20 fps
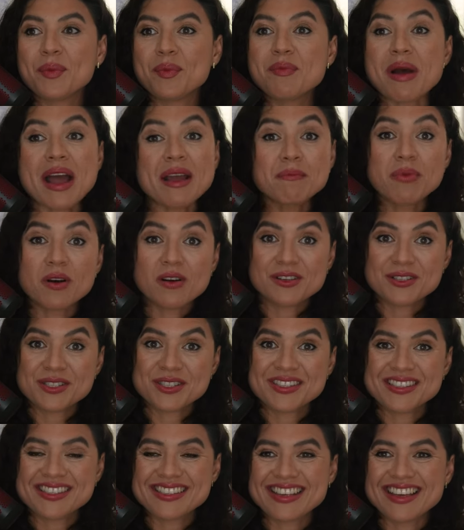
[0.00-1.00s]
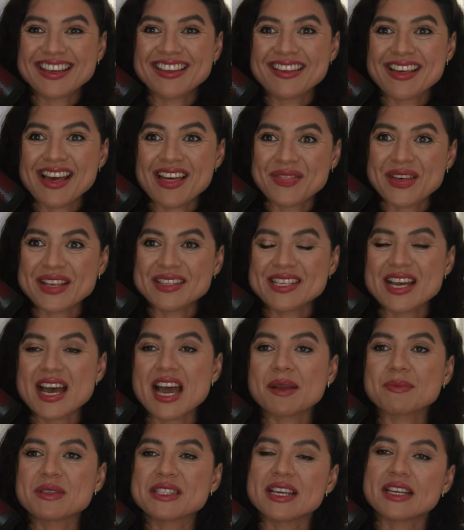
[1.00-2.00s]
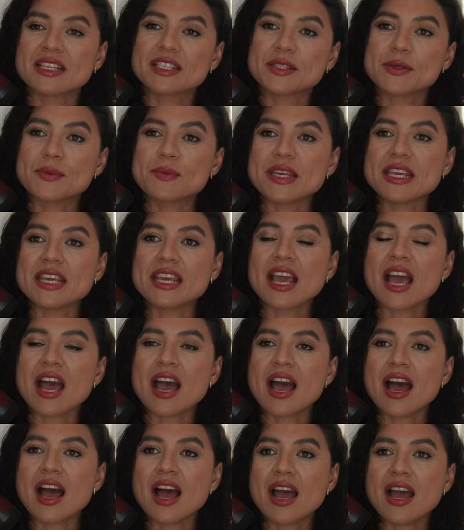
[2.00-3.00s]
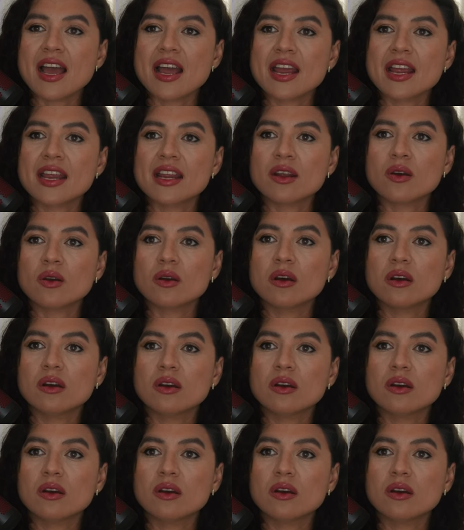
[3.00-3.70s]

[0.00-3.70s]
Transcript: my boss at that time said to me, why